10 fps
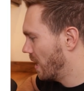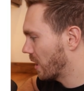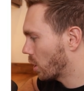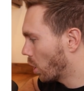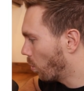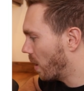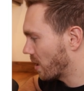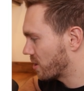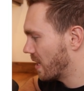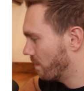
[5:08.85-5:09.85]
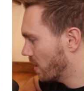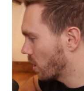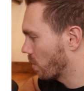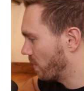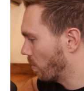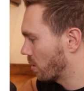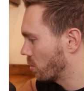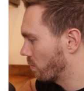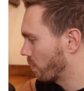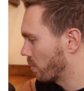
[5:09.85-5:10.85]
and go watch that video if I want to
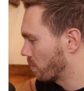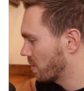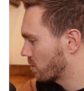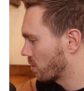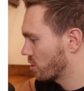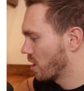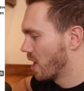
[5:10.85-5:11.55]
do further research.